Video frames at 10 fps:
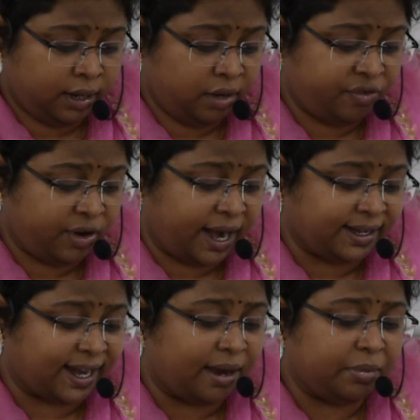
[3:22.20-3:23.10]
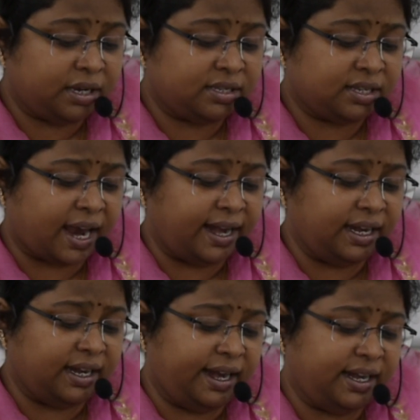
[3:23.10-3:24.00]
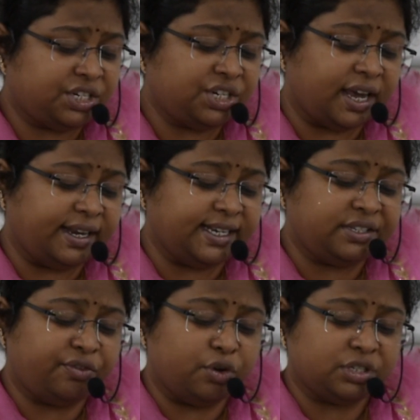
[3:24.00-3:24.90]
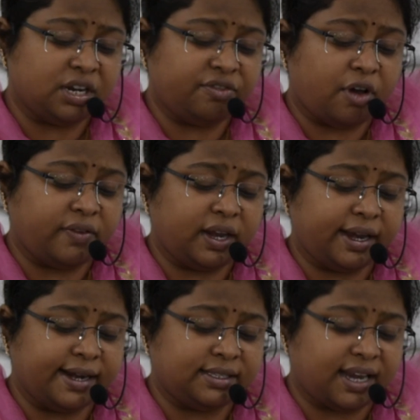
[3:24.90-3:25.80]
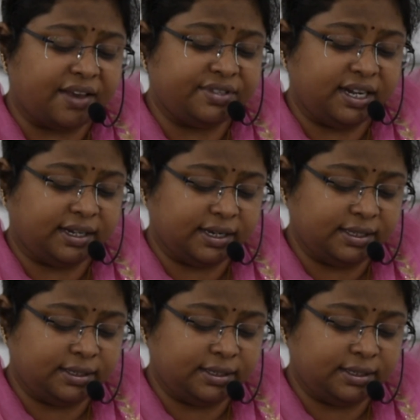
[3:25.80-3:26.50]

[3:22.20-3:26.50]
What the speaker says: If you get time, kindly read Sherin's foster father gets life sentence.